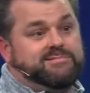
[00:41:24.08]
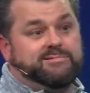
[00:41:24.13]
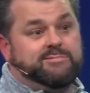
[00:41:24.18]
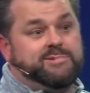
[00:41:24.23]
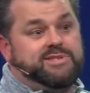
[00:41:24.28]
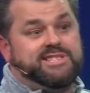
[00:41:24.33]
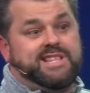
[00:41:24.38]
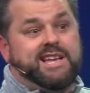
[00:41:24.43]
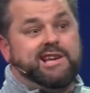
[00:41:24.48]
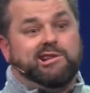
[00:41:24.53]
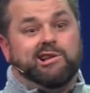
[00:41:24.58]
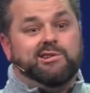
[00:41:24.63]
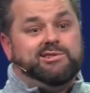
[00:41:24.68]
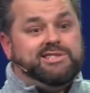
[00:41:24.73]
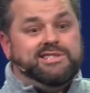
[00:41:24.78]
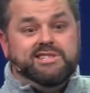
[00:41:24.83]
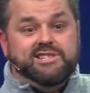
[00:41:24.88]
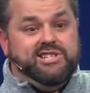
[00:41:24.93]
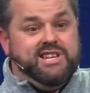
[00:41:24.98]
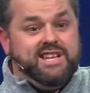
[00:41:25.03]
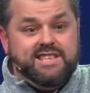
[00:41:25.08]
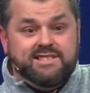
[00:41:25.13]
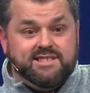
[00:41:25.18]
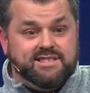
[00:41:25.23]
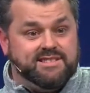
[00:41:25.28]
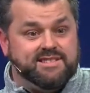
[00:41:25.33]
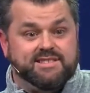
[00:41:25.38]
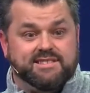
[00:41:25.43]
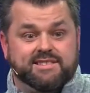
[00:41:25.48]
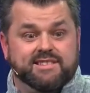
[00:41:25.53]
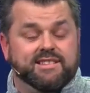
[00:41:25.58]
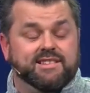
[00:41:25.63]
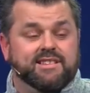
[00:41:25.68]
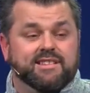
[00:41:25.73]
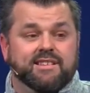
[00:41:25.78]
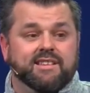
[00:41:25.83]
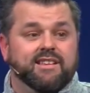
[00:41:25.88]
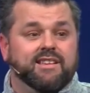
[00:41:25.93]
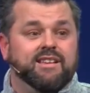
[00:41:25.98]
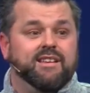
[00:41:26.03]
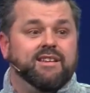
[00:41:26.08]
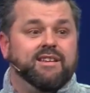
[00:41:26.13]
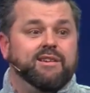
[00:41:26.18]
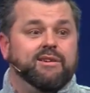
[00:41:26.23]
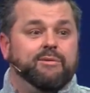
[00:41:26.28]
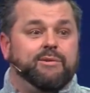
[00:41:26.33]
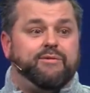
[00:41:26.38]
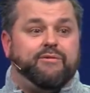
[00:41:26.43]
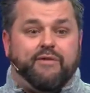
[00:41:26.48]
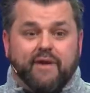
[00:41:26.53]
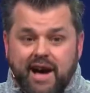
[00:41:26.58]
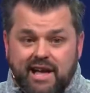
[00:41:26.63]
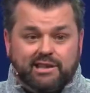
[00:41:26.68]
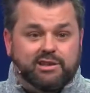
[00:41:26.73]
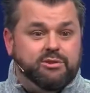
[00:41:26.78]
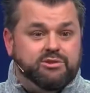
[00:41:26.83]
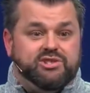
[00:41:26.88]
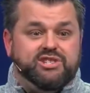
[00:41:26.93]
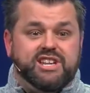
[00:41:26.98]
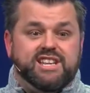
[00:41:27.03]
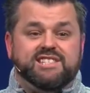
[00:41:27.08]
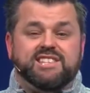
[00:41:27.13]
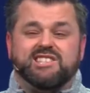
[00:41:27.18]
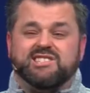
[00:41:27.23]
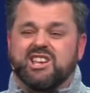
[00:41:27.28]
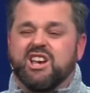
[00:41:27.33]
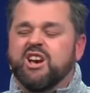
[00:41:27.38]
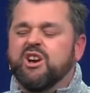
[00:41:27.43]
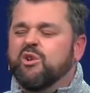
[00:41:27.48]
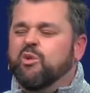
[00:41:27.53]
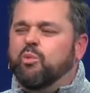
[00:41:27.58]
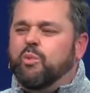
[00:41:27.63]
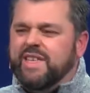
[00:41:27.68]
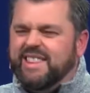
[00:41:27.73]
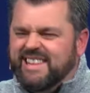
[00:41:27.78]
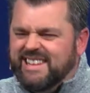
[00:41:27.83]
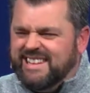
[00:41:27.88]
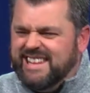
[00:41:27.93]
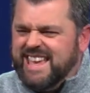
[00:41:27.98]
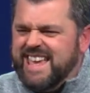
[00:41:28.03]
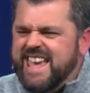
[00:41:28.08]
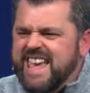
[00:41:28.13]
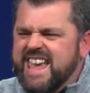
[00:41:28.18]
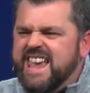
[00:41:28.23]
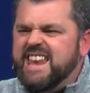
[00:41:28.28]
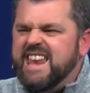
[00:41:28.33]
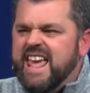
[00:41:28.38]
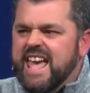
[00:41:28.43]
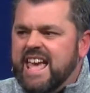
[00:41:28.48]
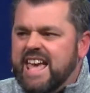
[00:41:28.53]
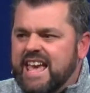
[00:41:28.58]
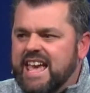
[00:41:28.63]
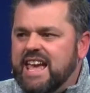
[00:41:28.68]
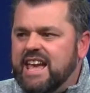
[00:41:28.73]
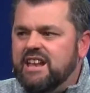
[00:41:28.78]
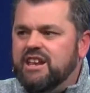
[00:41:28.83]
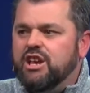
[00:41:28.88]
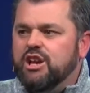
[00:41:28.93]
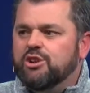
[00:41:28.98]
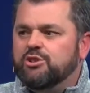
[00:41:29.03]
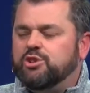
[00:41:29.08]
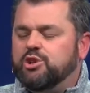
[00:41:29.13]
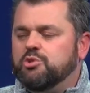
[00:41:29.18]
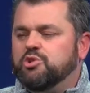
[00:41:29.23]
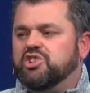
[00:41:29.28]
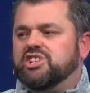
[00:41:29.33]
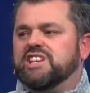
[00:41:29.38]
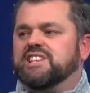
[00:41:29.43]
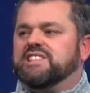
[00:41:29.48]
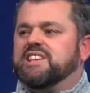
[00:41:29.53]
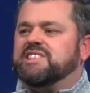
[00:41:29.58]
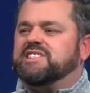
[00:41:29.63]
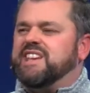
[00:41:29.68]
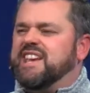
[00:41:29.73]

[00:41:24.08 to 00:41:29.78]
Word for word: We stay close to Jesus. We follow Jesus. We lean into Jesus.